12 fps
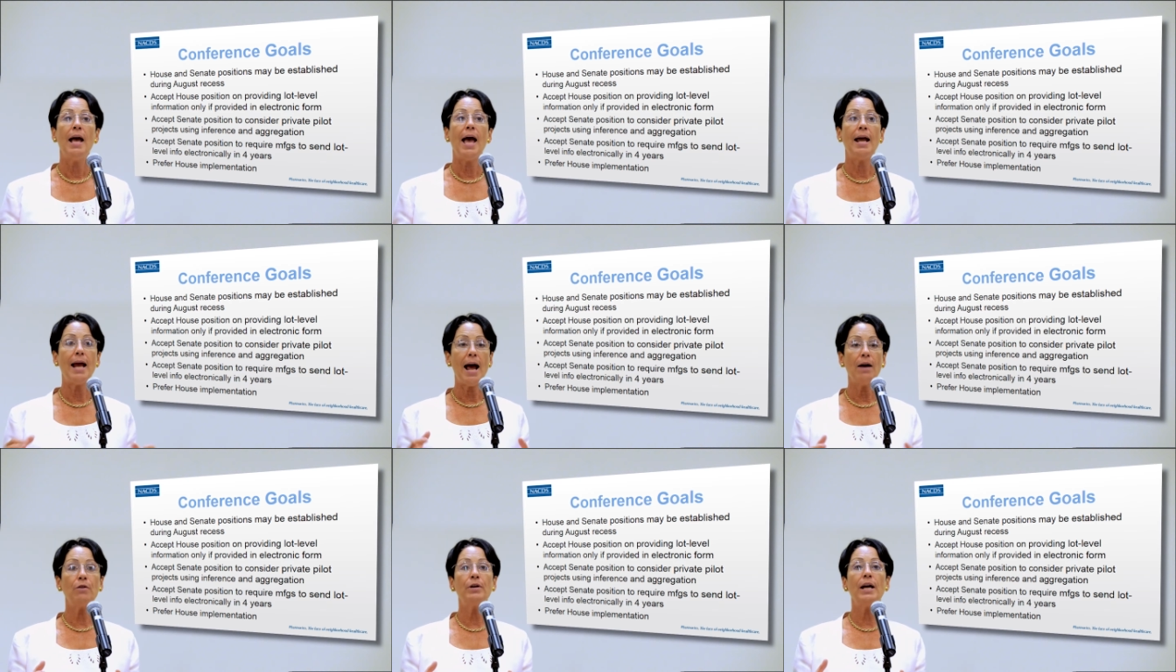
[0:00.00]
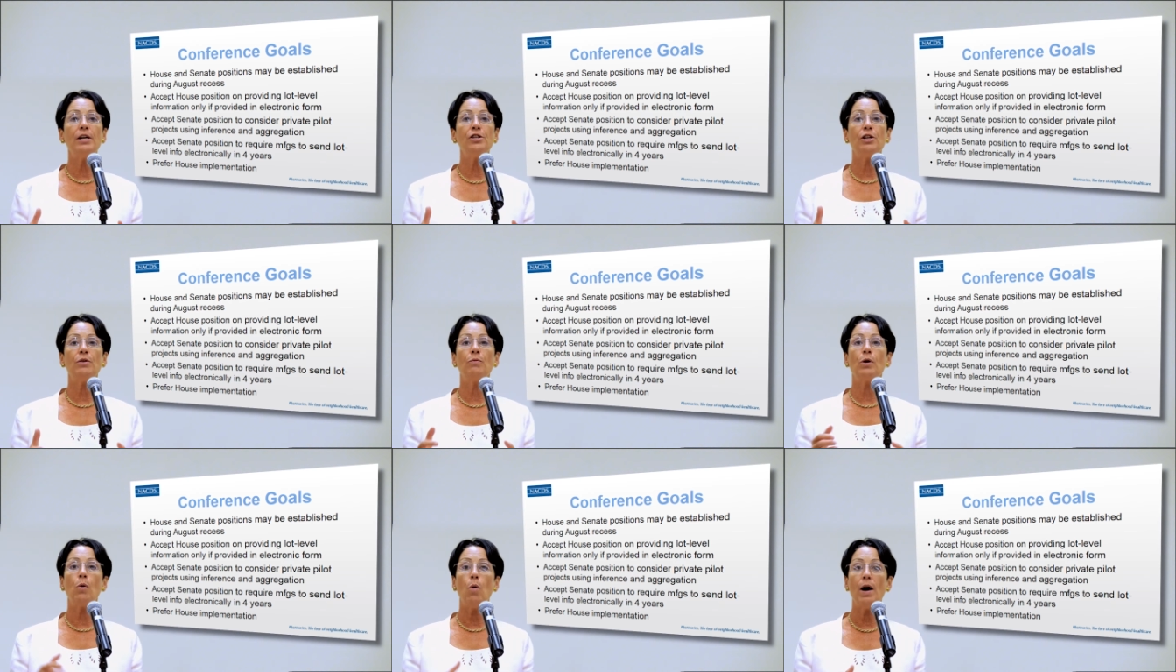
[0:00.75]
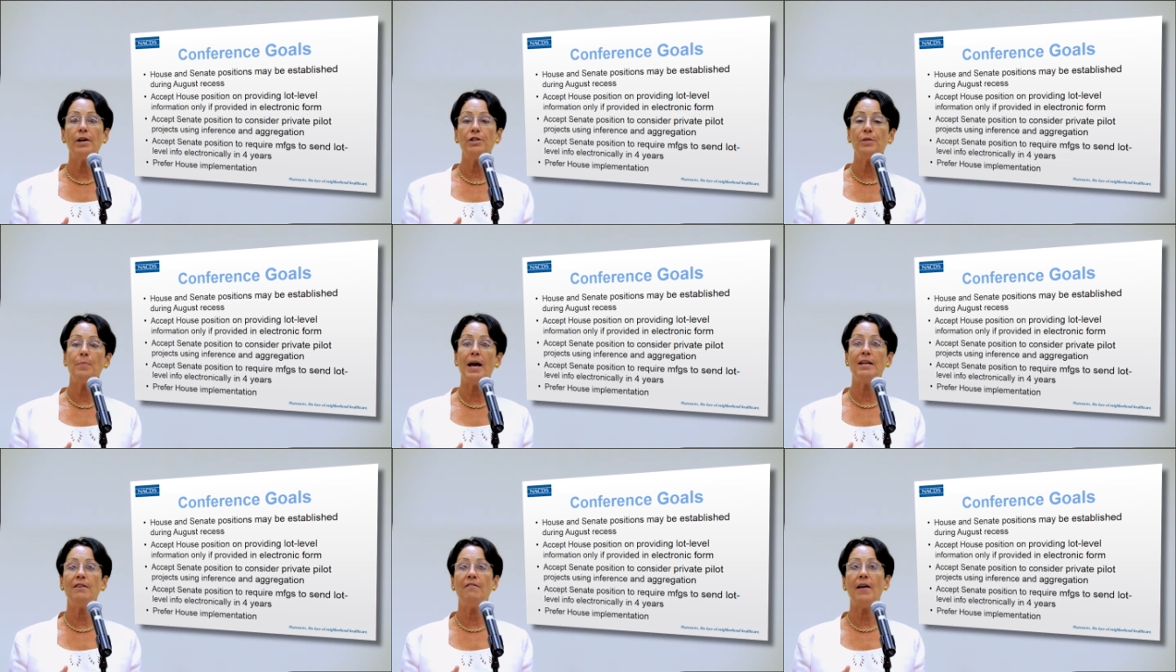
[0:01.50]
And aggregation requires
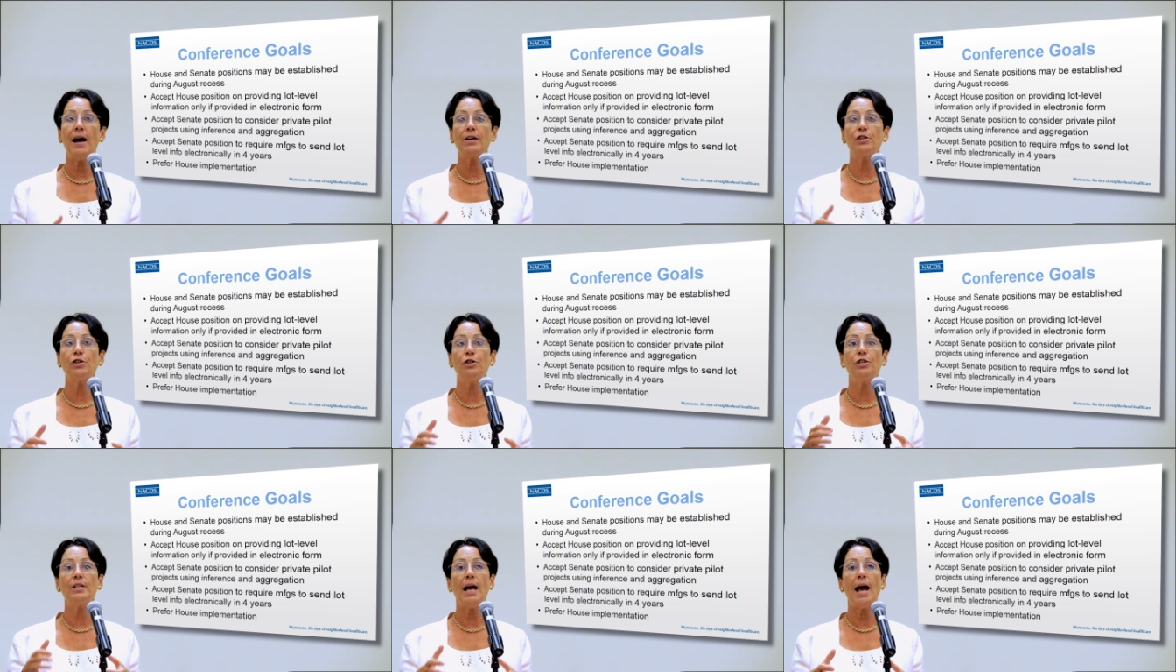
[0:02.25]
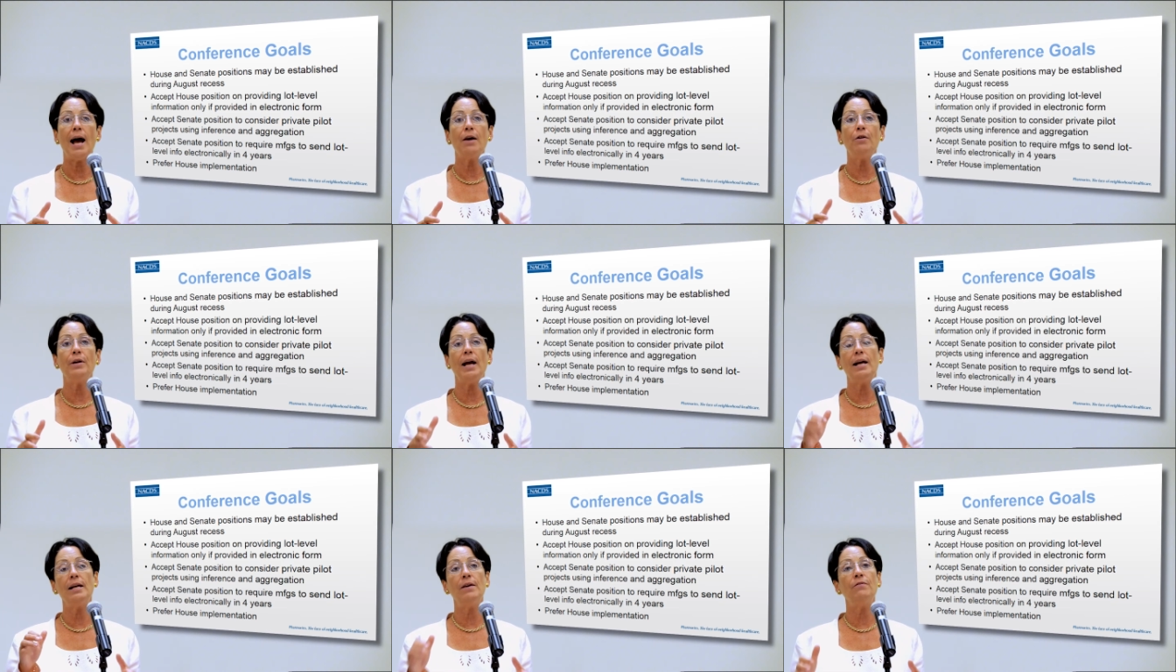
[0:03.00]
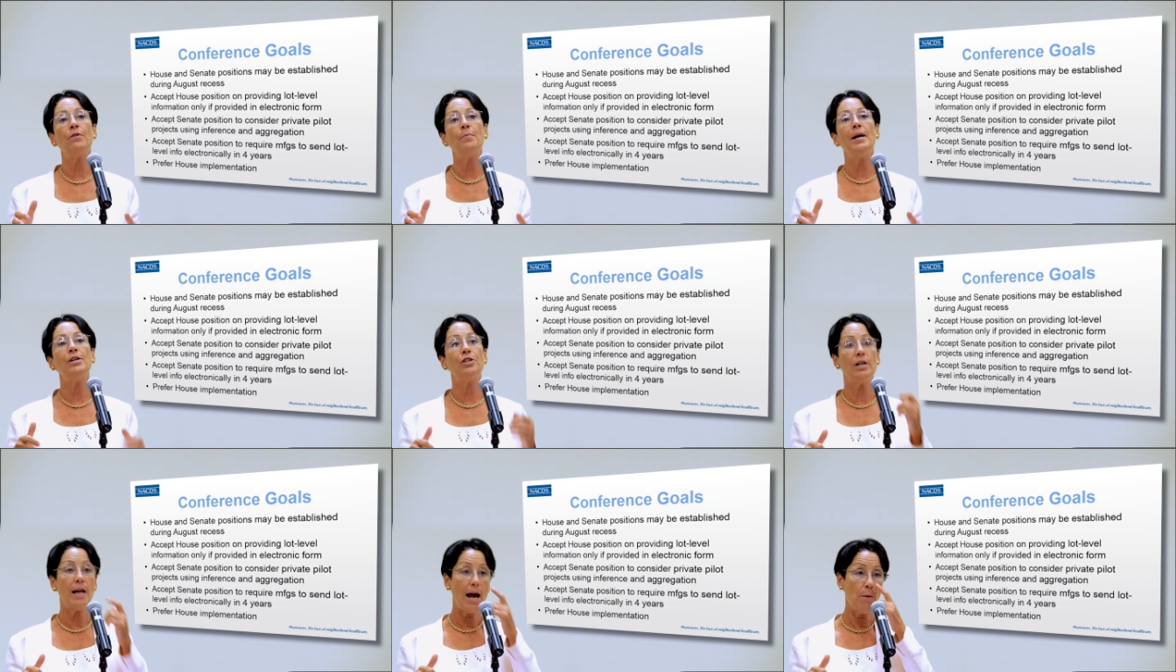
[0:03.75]
manufacturers to aggregate
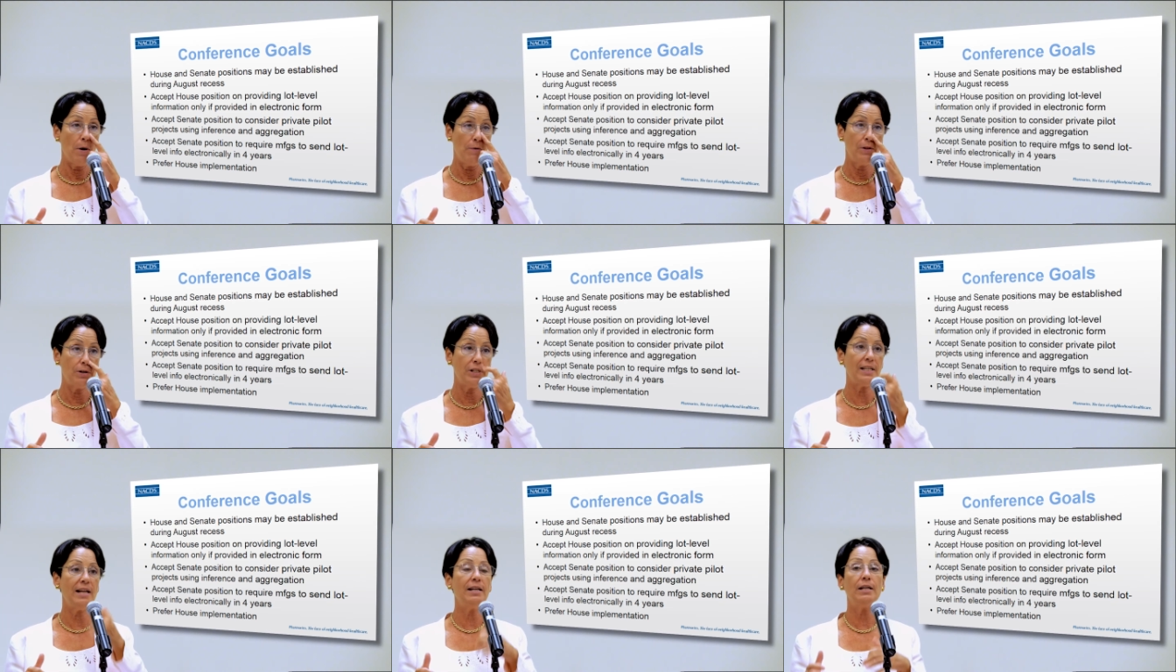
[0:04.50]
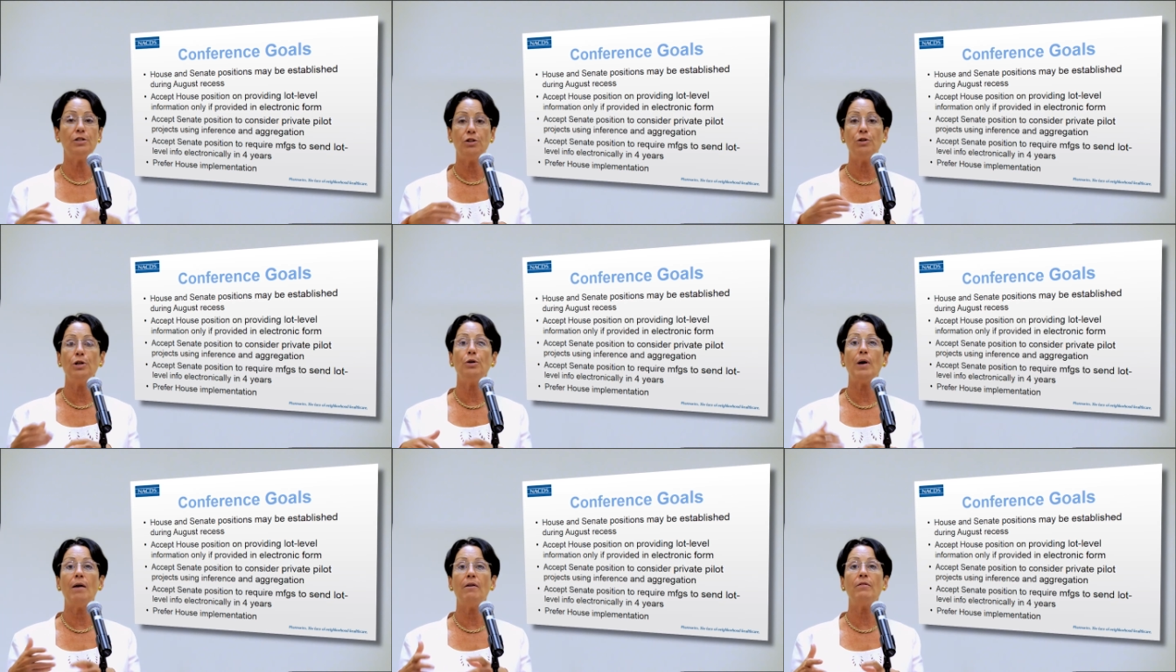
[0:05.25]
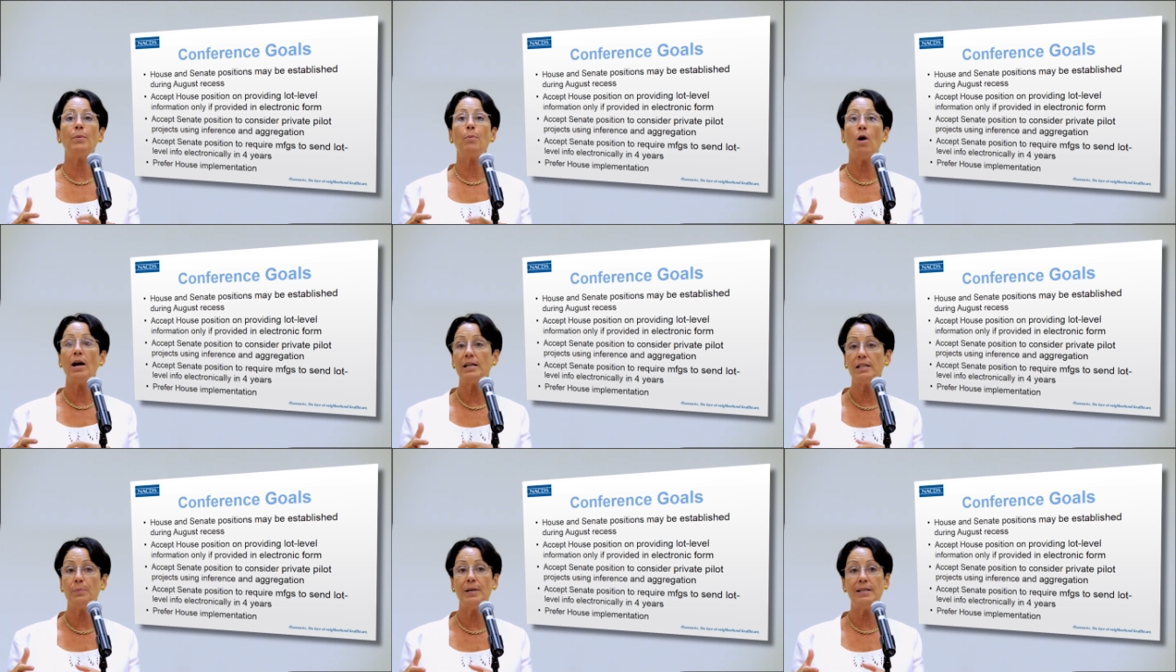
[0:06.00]
information however they're sending it to you, however the product
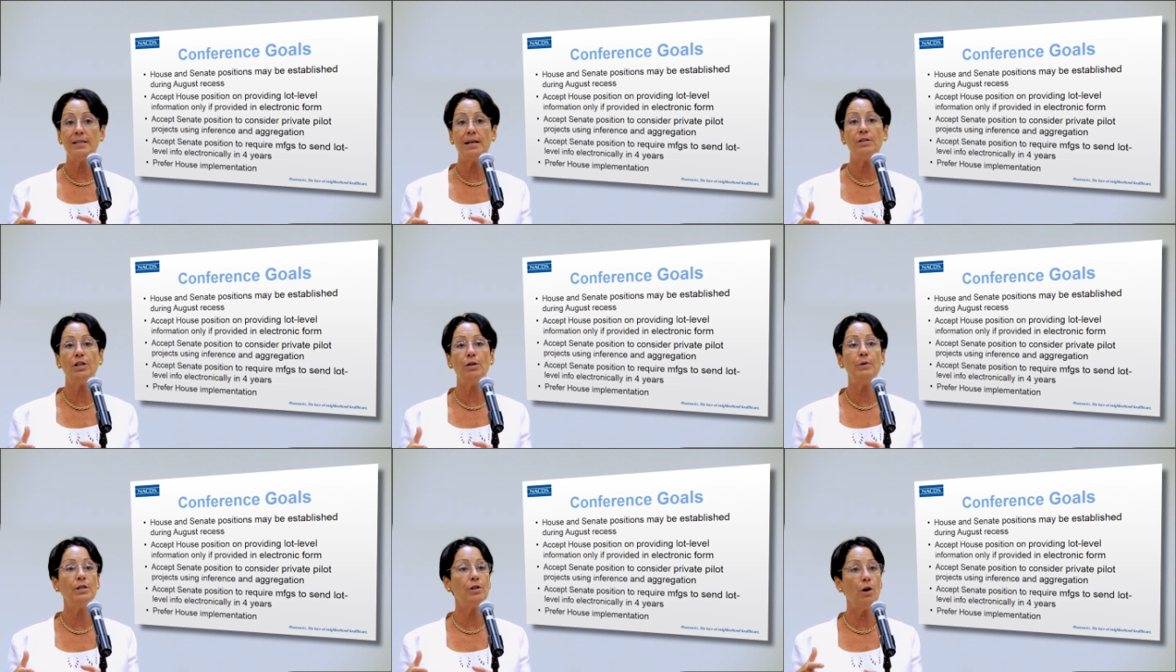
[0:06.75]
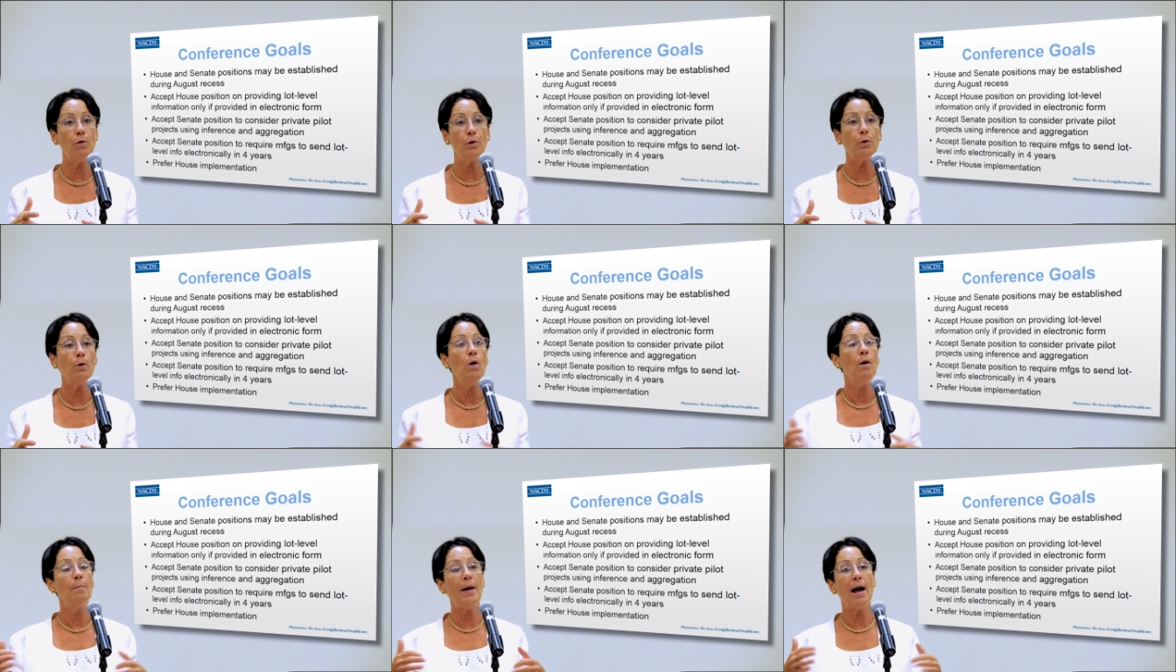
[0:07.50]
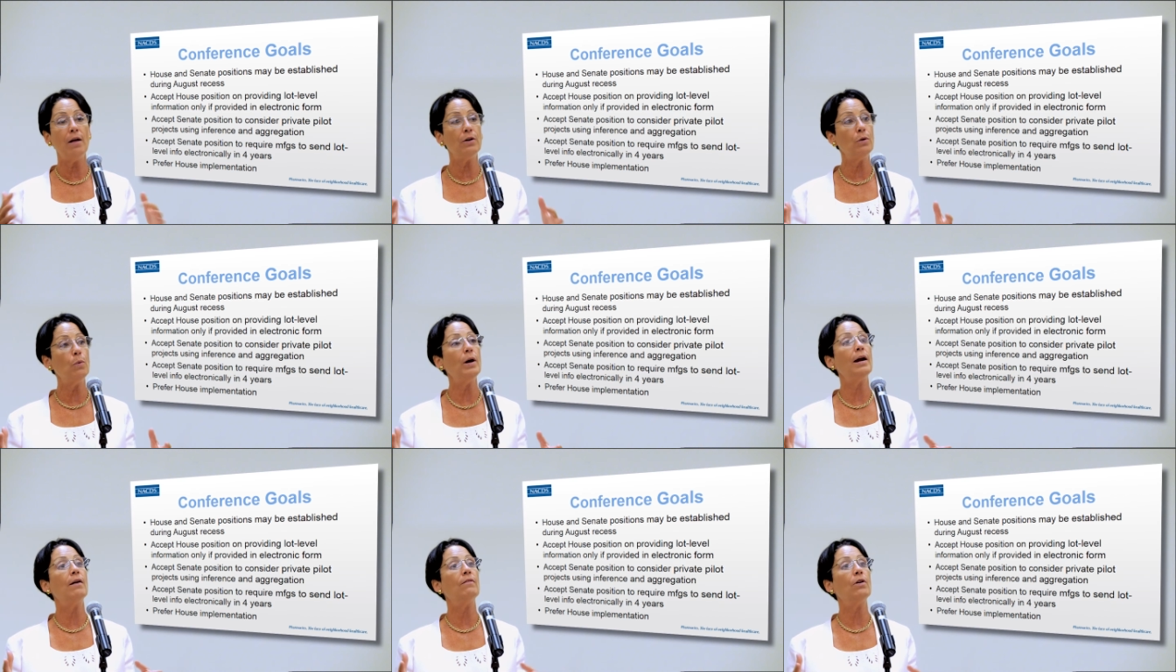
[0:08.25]
is being sent to you in a tote or pallet or
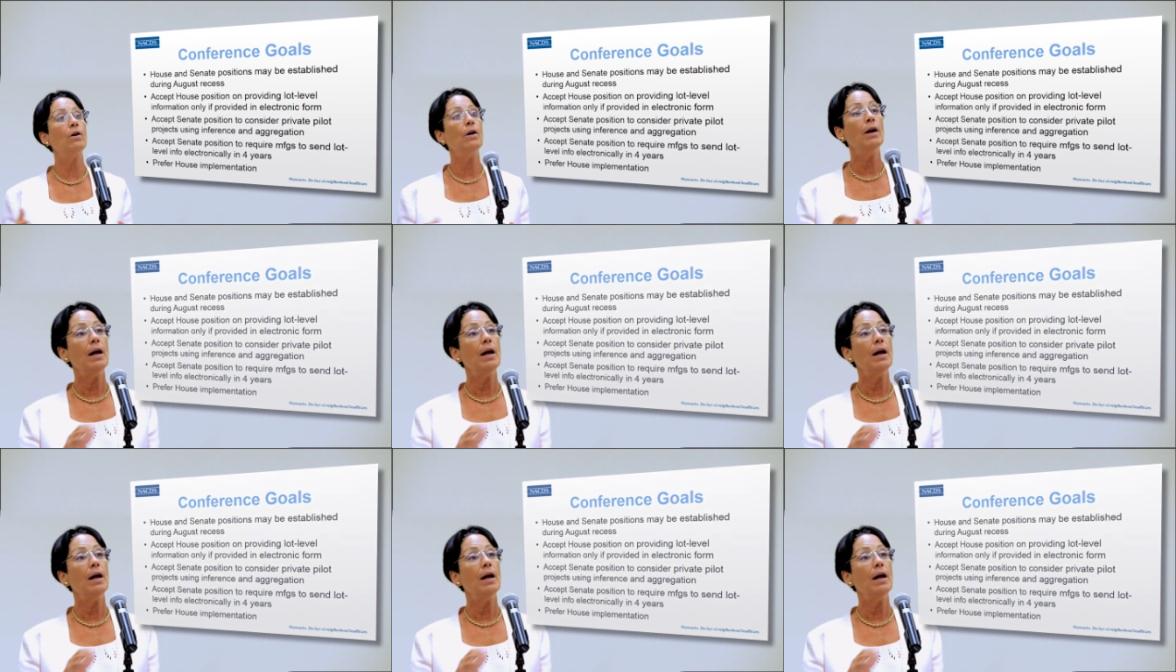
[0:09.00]
whatever,